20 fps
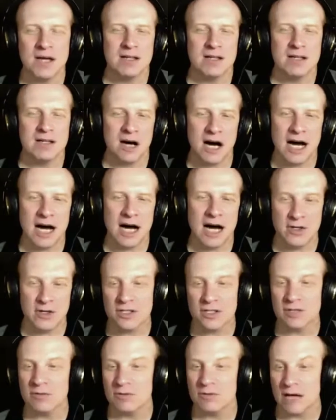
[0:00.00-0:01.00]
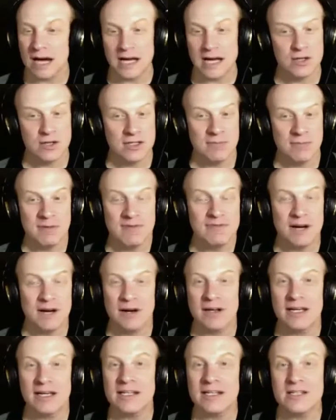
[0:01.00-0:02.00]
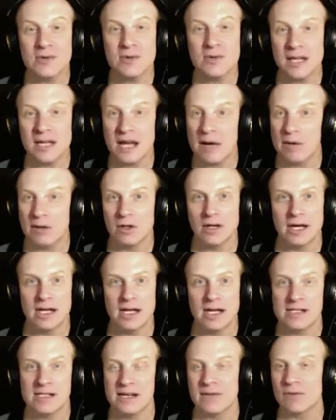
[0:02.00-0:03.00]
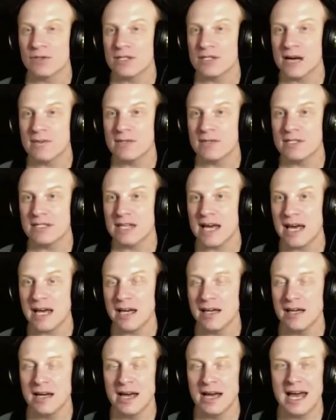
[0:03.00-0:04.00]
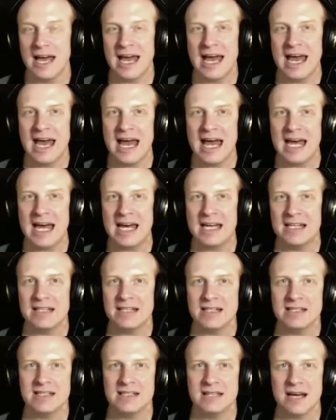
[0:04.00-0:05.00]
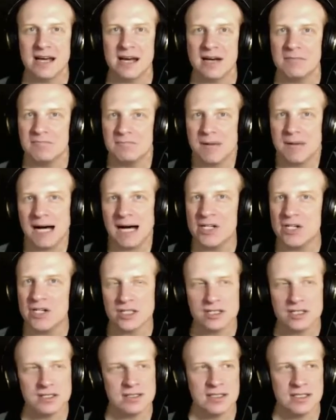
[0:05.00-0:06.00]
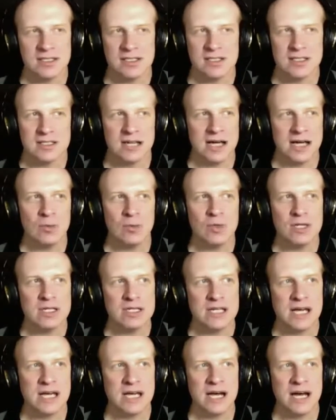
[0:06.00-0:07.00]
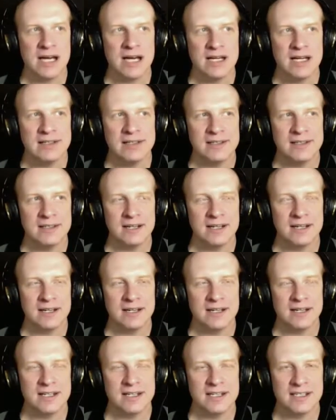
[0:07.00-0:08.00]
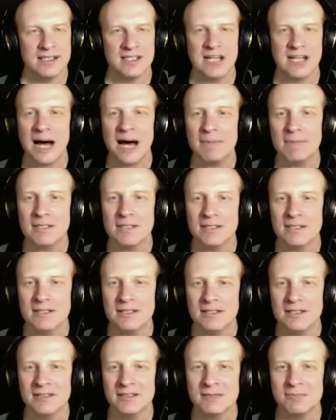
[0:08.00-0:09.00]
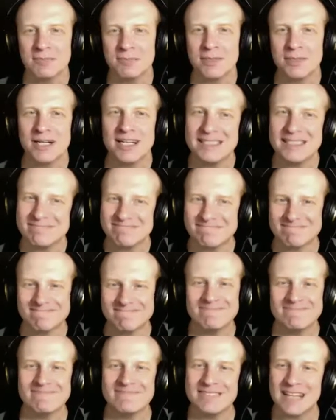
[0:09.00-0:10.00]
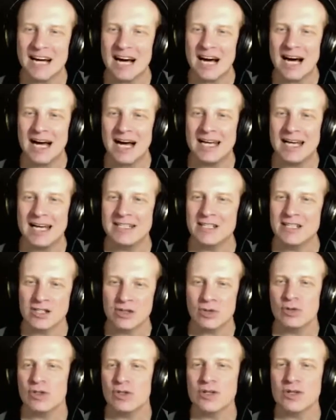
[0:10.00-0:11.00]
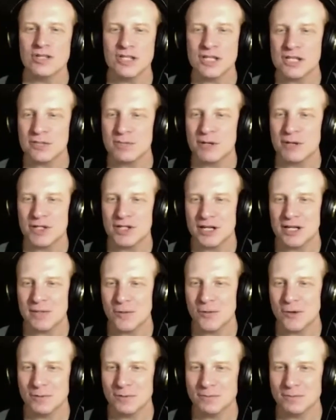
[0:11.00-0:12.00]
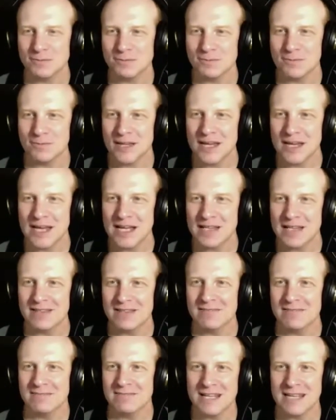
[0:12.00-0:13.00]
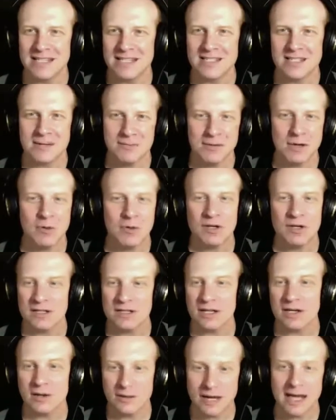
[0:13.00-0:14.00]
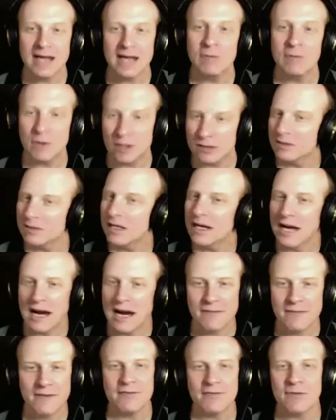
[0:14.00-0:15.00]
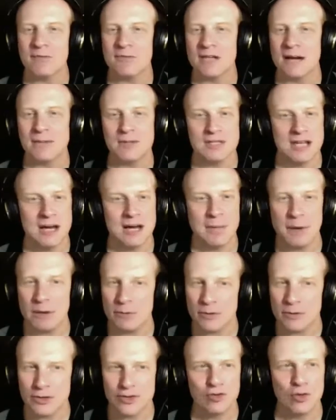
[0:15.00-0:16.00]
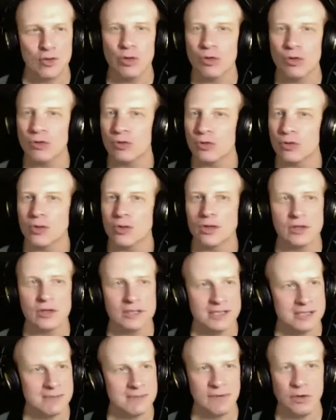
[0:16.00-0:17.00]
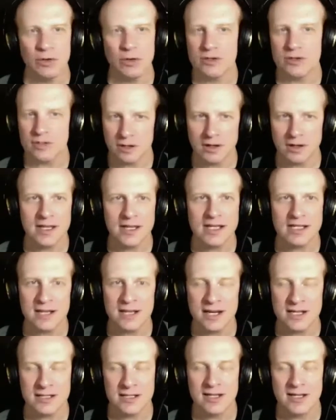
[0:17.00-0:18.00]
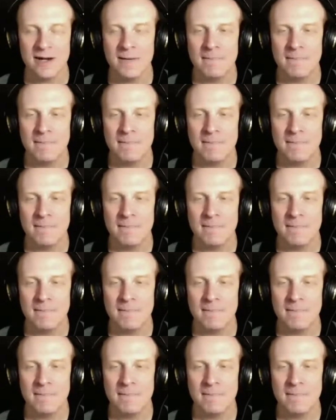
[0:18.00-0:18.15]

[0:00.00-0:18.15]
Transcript: Uh, I used to, I used to be very into it, and I would look at it several times a day. And I just, I don't want to say I uh, stopped, but I just don't use it as much anymore. Yeah. It, it's something where it's like, okay, well, every from time to time, I will scroll through and look at some photos and go, oh, that's nice.